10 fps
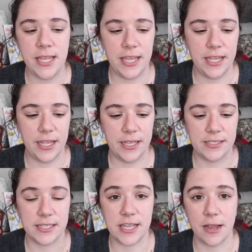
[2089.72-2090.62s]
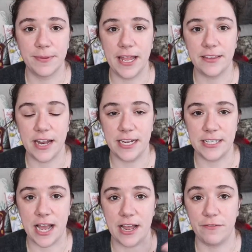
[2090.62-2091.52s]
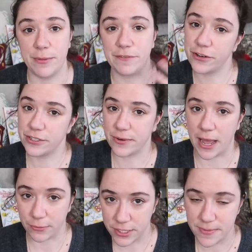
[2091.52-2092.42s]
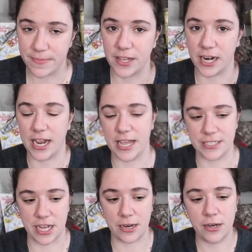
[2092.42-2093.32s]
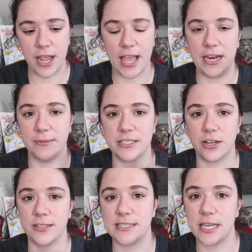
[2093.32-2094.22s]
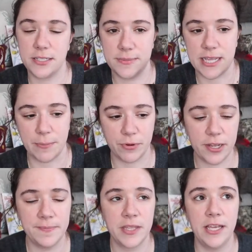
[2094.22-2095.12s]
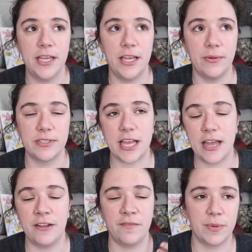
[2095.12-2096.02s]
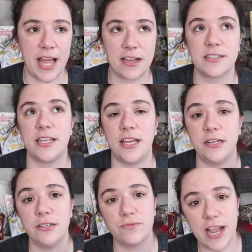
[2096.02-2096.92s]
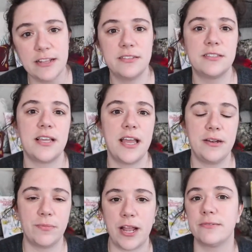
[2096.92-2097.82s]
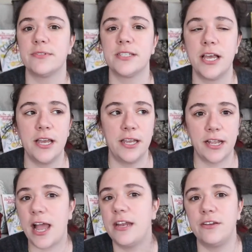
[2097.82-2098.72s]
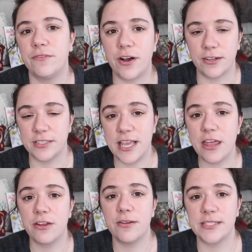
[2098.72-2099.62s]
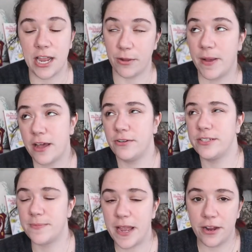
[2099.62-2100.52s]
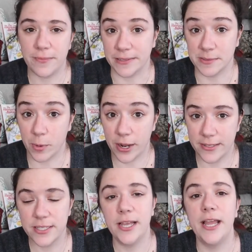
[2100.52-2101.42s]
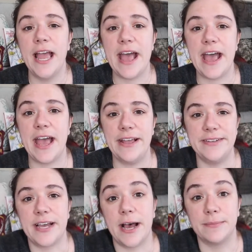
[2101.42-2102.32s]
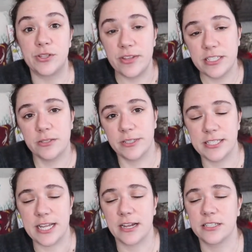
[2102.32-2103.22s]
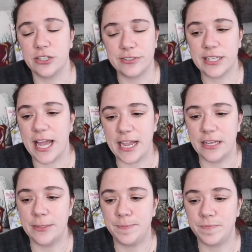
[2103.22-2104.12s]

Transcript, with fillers: is a sock blank that I dyed from the first round that I had done, and it was called Sectumsempra. It was kind of blacks and reds and browns kind of all together. It was Harry Potter inspired, big surprise. And um, so this is what the socks looked like